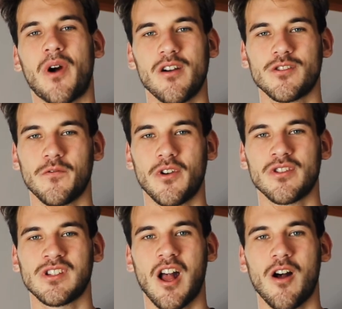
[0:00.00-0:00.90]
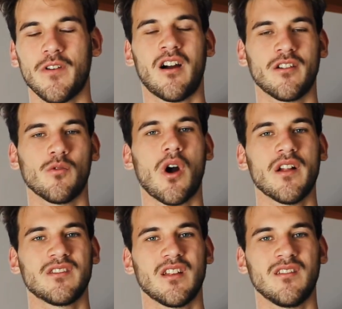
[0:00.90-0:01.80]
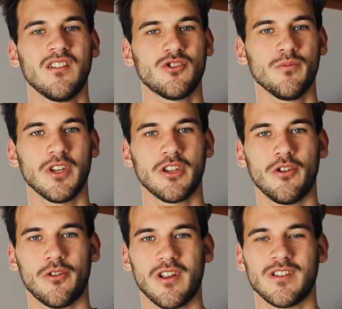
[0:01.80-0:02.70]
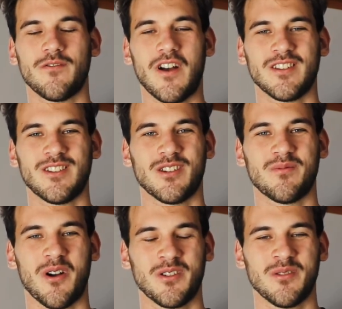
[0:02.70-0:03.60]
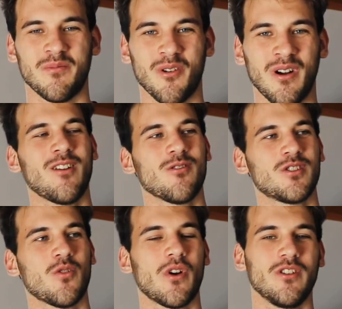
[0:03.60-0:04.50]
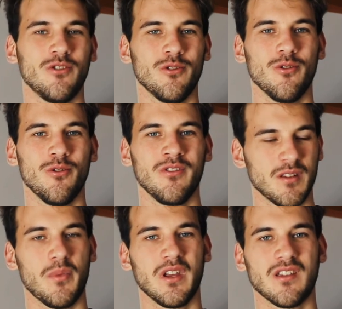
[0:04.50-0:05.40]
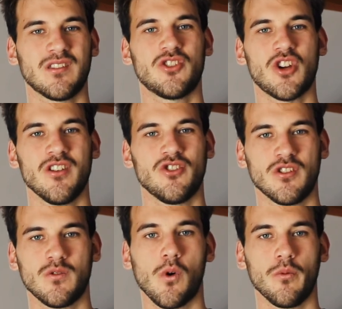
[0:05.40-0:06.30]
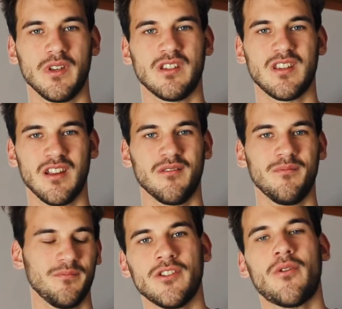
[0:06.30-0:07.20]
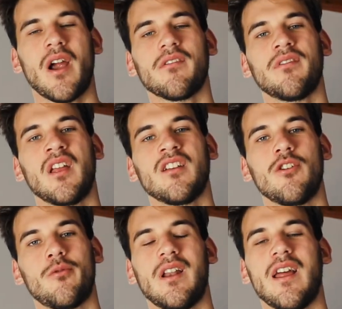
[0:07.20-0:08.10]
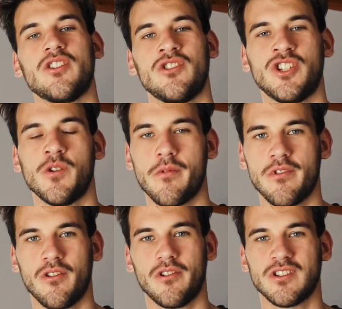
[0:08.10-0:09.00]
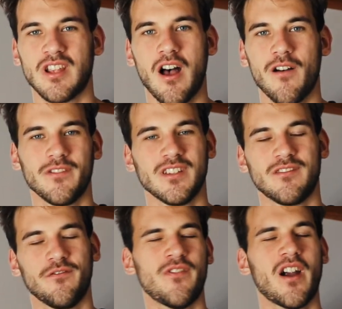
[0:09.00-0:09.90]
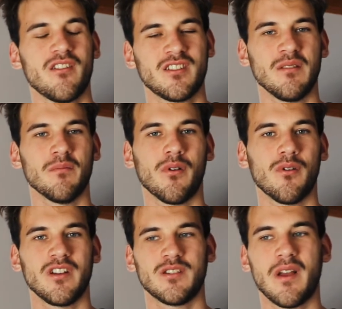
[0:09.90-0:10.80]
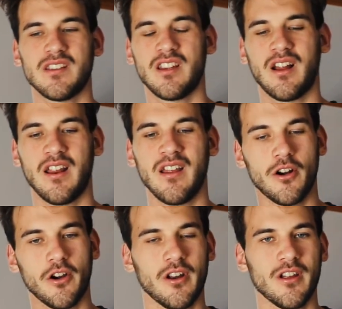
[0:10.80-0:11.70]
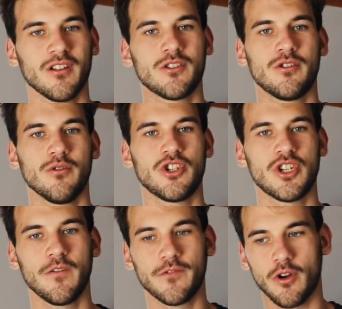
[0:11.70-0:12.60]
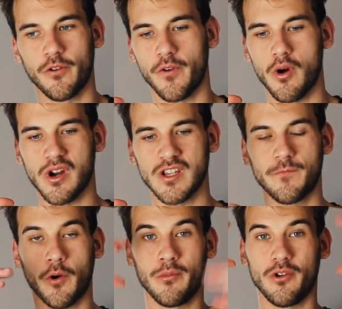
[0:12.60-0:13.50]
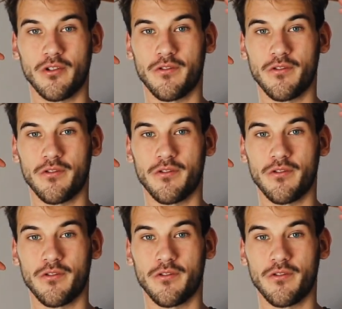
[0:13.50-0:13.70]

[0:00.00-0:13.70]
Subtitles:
parts of yourself are the ones that need to be cured as fast as possible. And also when you do, the biggest changes will be seen. Strengthening your relationship with yourself is very simple. It's basically learning to shift your focus from your